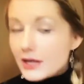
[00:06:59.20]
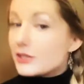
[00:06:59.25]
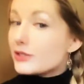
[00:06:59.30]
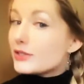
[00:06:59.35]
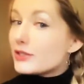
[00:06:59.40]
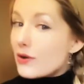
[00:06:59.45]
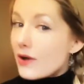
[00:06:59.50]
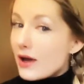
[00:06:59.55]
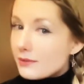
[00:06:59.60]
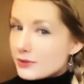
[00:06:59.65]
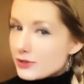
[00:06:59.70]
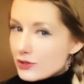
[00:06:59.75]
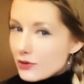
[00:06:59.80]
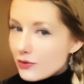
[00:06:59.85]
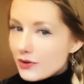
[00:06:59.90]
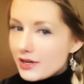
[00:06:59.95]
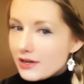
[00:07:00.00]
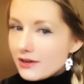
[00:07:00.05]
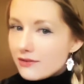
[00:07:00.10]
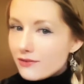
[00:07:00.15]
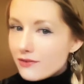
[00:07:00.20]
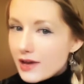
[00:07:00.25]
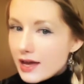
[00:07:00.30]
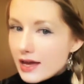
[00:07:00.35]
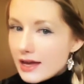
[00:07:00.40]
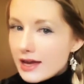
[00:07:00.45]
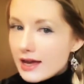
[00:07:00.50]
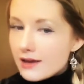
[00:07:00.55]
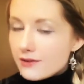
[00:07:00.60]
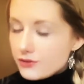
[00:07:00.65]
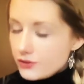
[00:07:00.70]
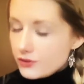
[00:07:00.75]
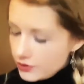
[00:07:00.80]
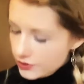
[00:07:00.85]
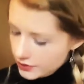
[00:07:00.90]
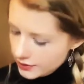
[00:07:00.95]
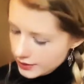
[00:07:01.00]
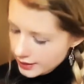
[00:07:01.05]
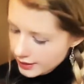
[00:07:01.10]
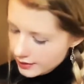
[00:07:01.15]
So I'm sorry if I have to
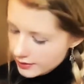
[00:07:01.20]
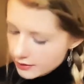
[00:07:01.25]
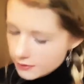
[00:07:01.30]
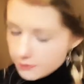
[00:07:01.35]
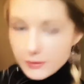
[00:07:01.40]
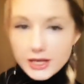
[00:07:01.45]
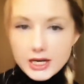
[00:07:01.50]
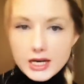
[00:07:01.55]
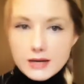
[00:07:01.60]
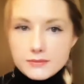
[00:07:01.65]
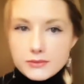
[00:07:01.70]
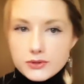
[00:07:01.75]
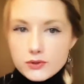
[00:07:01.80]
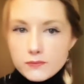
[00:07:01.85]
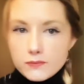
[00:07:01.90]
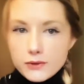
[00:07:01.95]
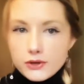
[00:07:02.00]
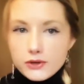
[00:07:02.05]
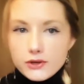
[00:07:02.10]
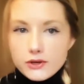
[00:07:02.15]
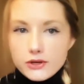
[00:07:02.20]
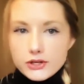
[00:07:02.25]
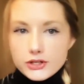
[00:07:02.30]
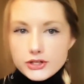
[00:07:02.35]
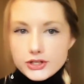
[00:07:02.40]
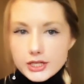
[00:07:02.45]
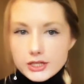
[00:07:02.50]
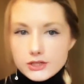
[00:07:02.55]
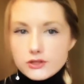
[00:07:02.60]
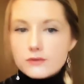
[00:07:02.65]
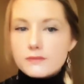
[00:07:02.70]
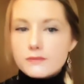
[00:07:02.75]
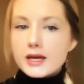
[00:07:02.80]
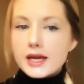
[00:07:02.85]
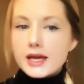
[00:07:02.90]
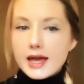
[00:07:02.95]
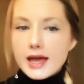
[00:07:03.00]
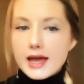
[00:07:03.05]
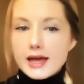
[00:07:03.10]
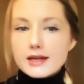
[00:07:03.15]
sneeze, but I'm super allergic to my
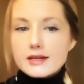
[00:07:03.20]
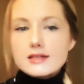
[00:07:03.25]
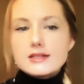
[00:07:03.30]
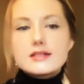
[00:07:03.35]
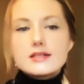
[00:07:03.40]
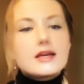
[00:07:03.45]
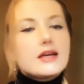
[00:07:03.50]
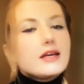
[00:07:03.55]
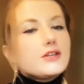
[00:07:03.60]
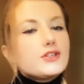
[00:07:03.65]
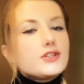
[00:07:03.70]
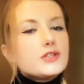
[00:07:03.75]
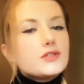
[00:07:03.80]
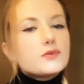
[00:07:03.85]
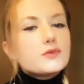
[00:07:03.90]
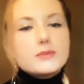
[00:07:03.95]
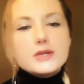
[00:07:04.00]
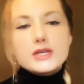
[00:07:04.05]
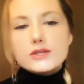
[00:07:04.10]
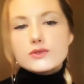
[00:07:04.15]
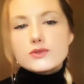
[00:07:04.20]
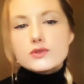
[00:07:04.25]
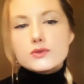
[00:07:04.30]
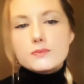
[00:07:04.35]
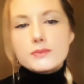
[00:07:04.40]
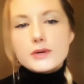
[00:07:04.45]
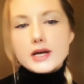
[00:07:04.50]
cat and she's being super